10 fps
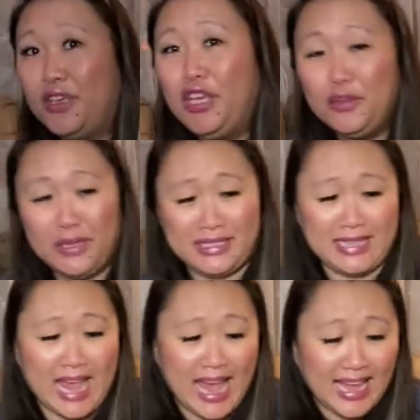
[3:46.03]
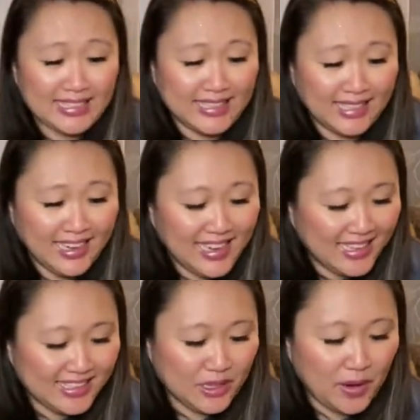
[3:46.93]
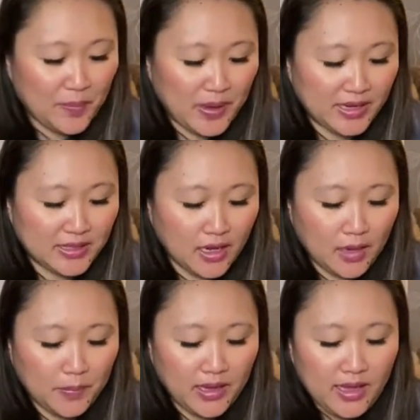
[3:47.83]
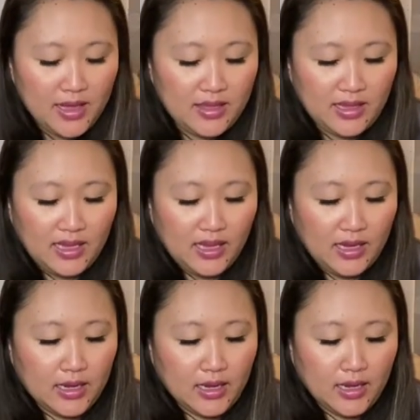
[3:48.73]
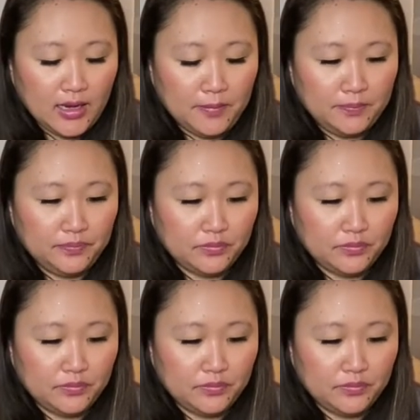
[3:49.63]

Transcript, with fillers: cute is that? so I picked up the um,